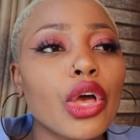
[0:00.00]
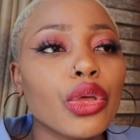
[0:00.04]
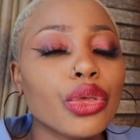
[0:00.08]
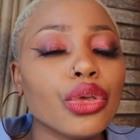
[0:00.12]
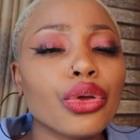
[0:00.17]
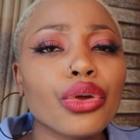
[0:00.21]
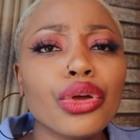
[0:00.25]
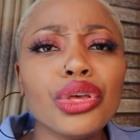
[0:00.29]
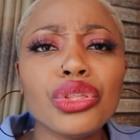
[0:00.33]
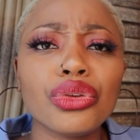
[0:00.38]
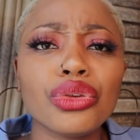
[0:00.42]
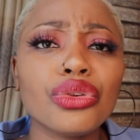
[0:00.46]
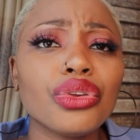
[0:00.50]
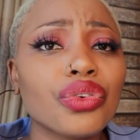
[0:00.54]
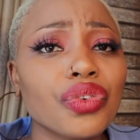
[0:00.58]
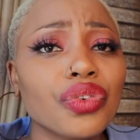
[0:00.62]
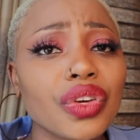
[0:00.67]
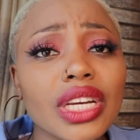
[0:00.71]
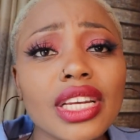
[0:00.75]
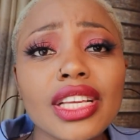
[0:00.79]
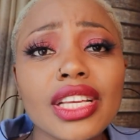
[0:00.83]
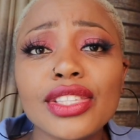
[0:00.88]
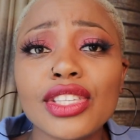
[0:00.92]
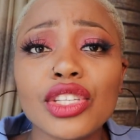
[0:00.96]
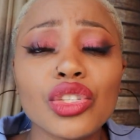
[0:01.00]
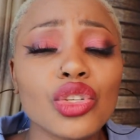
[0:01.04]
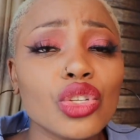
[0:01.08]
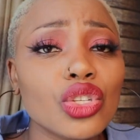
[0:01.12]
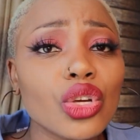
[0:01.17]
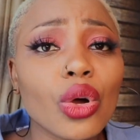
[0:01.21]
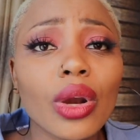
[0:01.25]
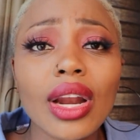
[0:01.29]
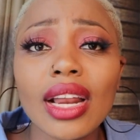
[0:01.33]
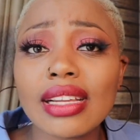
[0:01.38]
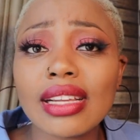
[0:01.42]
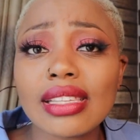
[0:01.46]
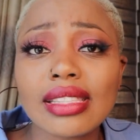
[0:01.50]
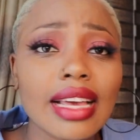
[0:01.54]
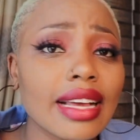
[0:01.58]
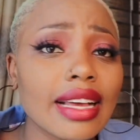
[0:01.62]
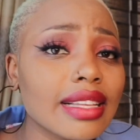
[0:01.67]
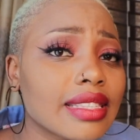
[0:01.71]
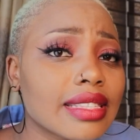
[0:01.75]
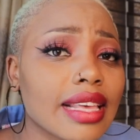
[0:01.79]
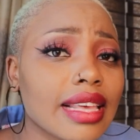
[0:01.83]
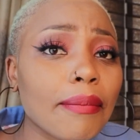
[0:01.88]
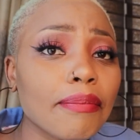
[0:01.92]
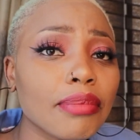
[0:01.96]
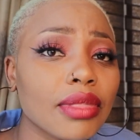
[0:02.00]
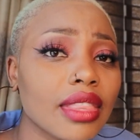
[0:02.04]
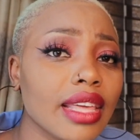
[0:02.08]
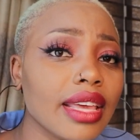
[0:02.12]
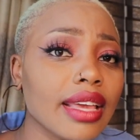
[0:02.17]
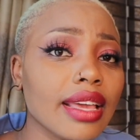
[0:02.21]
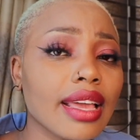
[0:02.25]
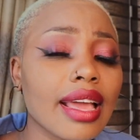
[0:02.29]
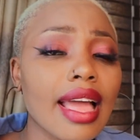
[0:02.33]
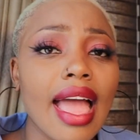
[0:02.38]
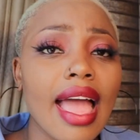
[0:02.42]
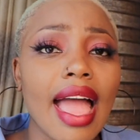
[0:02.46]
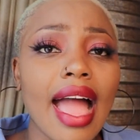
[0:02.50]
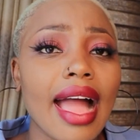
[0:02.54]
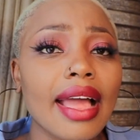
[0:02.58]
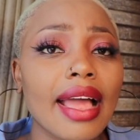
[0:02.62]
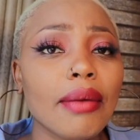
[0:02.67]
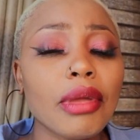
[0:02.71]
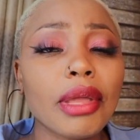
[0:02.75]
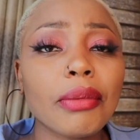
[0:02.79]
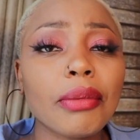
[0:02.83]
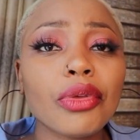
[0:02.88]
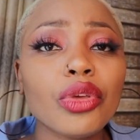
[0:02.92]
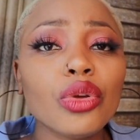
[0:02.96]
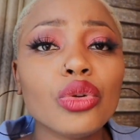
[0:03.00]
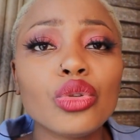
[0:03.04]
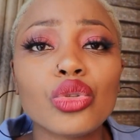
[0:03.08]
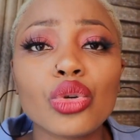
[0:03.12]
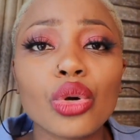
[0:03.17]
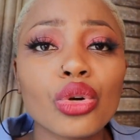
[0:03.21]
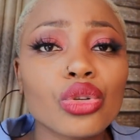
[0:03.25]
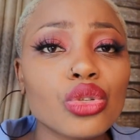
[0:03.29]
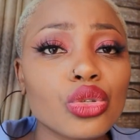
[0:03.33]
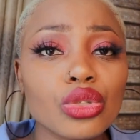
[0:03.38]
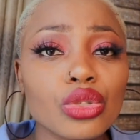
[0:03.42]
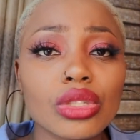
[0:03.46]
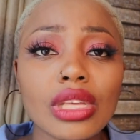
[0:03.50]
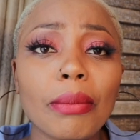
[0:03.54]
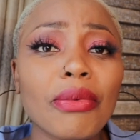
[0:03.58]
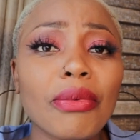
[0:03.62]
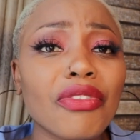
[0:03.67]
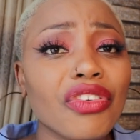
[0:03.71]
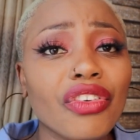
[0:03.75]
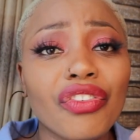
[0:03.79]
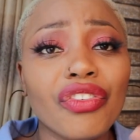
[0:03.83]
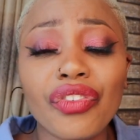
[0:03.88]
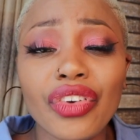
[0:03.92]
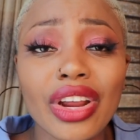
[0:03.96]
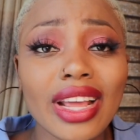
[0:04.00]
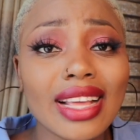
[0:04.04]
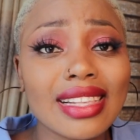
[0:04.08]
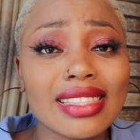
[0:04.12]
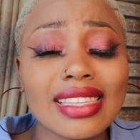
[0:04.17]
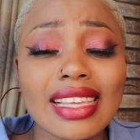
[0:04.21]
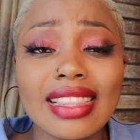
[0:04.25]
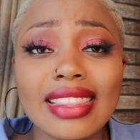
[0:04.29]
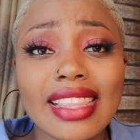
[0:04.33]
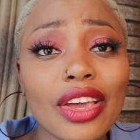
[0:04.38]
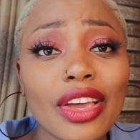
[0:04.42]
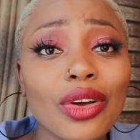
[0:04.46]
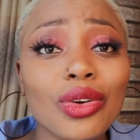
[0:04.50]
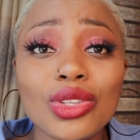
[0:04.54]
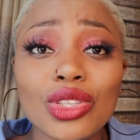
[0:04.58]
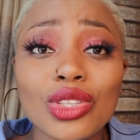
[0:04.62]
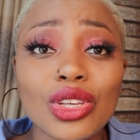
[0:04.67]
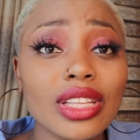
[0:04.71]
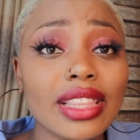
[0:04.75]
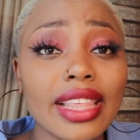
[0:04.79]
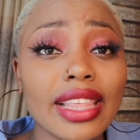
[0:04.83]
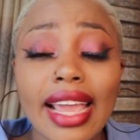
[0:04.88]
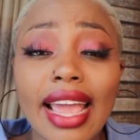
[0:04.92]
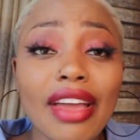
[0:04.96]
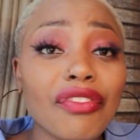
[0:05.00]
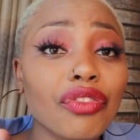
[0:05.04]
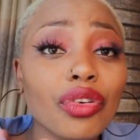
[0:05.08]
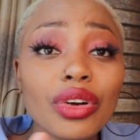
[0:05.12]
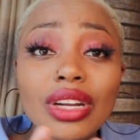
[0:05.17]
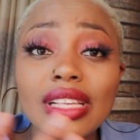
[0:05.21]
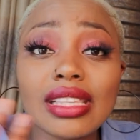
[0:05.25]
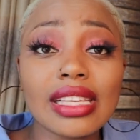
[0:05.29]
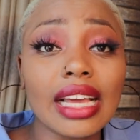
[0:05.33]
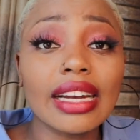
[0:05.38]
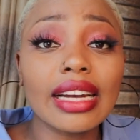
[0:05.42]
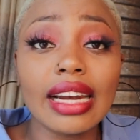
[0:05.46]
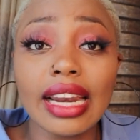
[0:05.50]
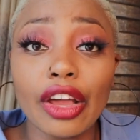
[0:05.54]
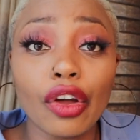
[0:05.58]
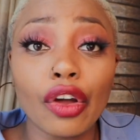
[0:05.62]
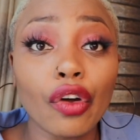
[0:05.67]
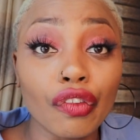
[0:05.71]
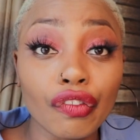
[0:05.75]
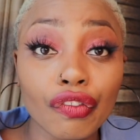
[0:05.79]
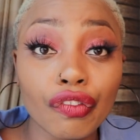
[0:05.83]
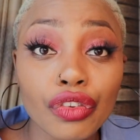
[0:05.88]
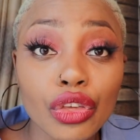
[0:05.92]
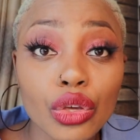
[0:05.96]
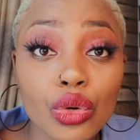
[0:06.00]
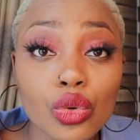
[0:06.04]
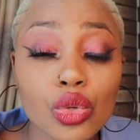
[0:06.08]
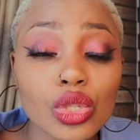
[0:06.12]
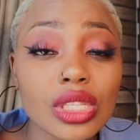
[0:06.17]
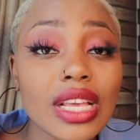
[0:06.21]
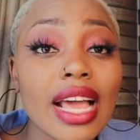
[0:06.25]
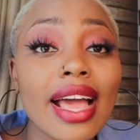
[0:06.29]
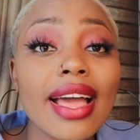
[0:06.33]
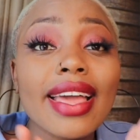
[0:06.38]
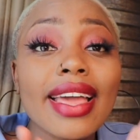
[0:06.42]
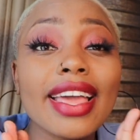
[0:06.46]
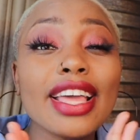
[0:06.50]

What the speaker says: You're going through the readings and you don't understand something, and maybe you talk to some of your friends and everyone is kind of like confused.